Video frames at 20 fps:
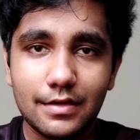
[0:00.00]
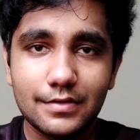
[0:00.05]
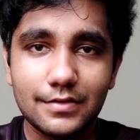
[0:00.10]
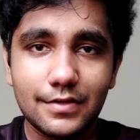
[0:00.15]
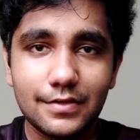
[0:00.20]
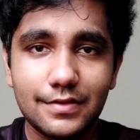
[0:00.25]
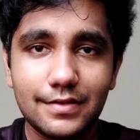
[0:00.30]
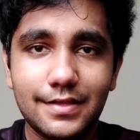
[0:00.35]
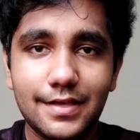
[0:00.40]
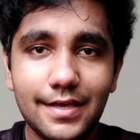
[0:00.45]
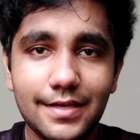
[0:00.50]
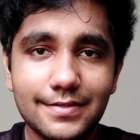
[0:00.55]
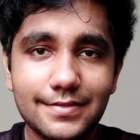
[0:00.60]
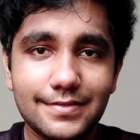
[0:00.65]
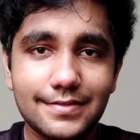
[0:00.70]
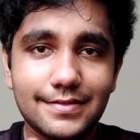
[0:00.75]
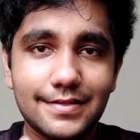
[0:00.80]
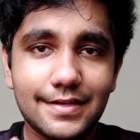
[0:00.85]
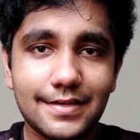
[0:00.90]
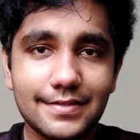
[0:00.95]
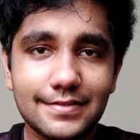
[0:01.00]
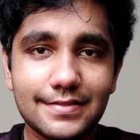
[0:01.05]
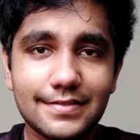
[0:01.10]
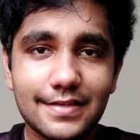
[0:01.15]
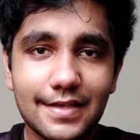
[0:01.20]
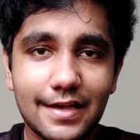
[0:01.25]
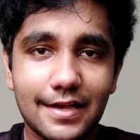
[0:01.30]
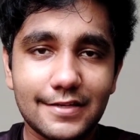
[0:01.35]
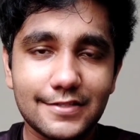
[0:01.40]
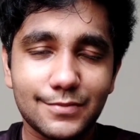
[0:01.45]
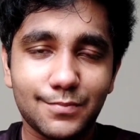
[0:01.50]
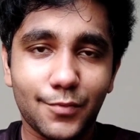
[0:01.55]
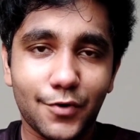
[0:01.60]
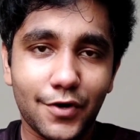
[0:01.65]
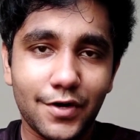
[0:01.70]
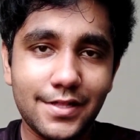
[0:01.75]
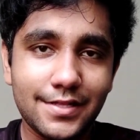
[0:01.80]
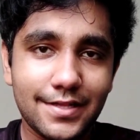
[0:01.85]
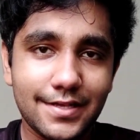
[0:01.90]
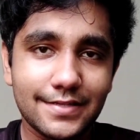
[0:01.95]
So these things are
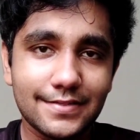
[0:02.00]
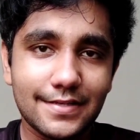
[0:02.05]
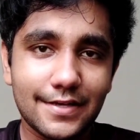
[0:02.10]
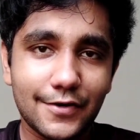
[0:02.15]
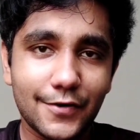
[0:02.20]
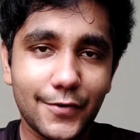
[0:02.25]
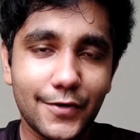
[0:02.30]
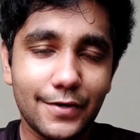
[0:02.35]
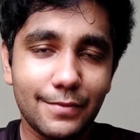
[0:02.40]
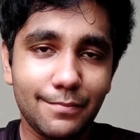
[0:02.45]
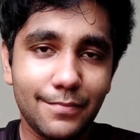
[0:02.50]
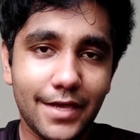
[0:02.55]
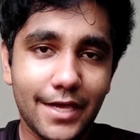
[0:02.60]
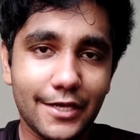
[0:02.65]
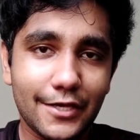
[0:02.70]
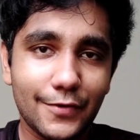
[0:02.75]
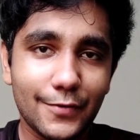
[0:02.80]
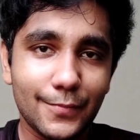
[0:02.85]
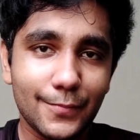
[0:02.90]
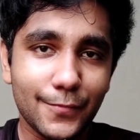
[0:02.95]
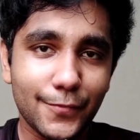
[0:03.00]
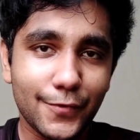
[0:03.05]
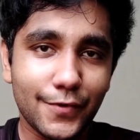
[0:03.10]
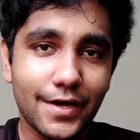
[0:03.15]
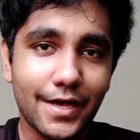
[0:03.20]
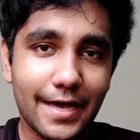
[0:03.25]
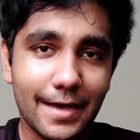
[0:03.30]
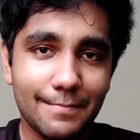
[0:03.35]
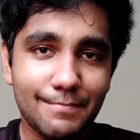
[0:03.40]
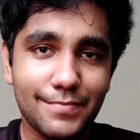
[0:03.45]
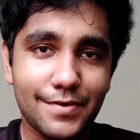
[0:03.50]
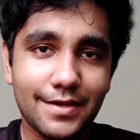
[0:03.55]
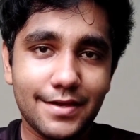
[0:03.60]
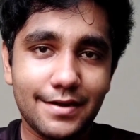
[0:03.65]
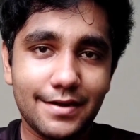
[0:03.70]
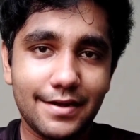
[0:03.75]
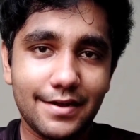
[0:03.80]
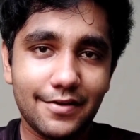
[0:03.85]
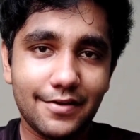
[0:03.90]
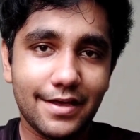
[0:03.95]
small things are going to make you more happier
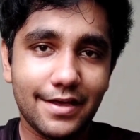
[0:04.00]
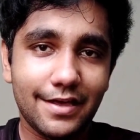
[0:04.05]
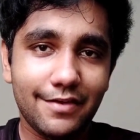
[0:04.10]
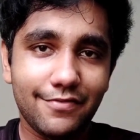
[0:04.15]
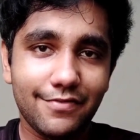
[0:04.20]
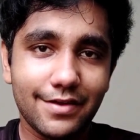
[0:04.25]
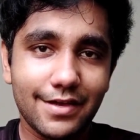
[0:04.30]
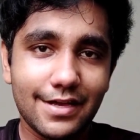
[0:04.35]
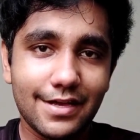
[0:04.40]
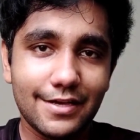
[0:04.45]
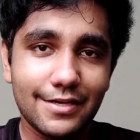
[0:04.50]
in your life.